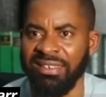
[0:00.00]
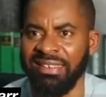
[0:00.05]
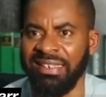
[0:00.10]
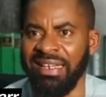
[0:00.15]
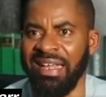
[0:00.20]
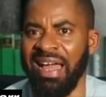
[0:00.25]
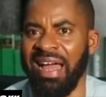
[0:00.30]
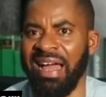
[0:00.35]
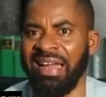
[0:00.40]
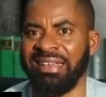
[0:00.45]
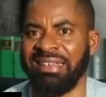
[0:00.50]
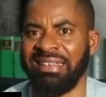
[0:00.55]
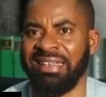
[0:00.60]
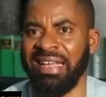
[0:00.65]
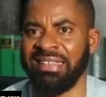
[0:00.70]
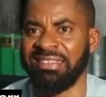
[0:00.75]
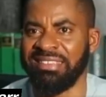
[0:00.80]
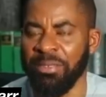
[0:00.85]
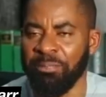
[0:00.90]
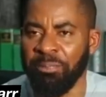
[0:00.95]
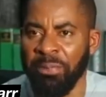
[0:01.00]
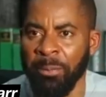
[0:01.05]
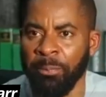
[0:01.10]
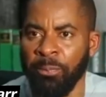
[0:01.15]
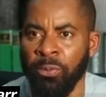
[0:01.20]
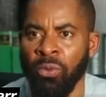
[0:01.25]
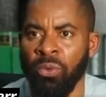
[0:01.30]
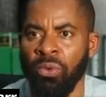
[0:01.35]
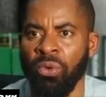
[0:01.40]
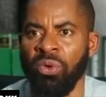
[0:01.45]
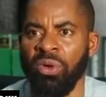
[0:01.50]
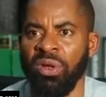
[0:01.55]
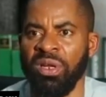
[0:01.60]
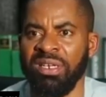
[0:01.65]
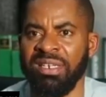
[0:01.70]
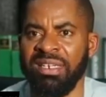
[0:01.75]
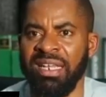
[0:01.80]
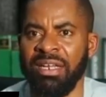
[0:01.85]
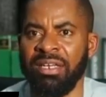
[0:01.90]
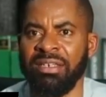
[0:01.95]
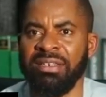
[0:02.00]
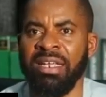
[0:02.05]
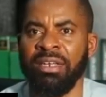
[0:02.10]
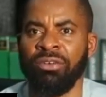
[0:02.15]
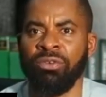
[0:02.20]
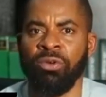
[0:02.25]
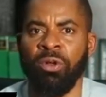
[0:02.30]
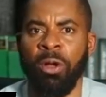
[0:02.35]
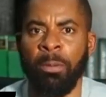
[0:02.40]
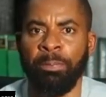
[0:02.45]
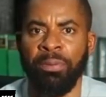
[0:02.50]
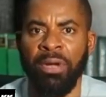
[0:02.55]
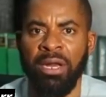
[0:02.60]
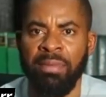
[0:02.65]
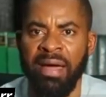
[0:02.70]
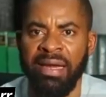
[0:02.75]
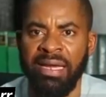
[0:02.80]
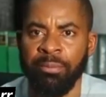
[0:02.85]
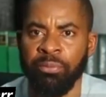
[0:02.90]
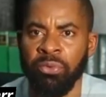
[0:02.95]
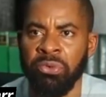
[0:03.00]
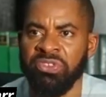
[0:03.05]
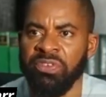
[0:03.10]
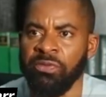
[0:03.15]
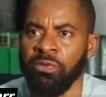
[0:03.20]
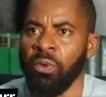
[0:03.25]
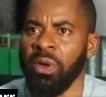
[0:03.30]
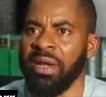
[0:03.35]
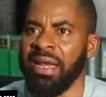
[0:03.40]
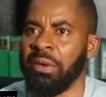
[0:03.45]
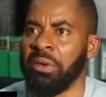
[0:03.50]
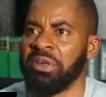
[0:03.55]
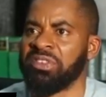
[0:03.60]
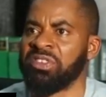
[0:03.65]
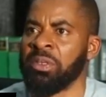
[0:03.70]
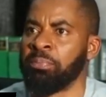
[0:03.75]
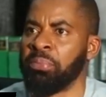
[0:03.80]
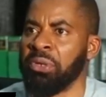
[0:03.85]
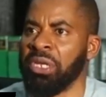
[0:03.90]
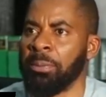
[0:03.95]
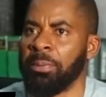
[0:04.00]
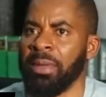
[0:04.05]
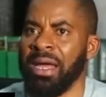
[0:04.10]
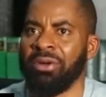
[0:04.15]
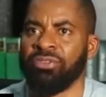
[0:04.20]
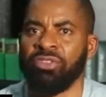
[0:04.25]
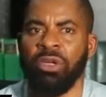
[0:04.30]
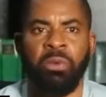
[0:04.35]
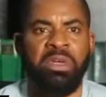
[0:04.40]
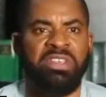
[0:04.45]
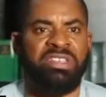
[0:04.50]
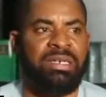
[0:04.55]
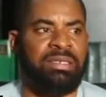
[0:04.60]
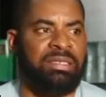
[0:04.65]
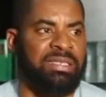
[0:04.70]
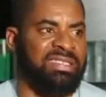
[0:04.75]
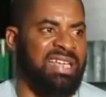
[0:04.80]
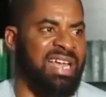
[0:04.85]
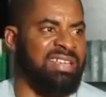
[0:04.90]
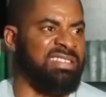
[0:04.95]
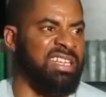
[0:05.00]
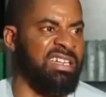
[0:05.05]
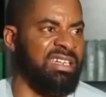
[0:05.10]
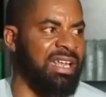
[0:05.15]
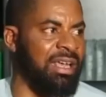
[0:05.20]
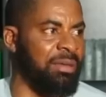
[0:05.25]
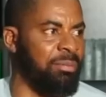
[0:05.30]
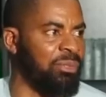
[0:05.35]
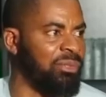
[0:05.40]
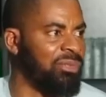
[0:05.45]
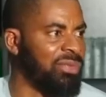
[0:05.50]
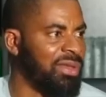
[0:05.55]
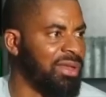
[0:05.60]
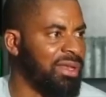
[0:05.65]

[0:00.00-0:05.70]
They are dirty people. They do not play by the books. Even when I was in PDP, I was always criticizing them.